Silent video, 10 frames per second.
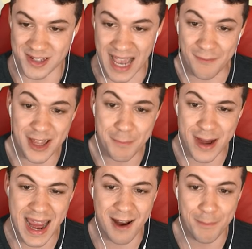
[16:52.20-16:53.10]
definitely
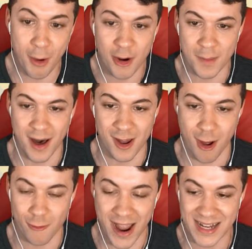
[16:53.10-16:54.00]
bringing out a Pokemon,
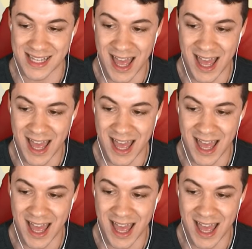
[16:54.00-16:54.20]
all right.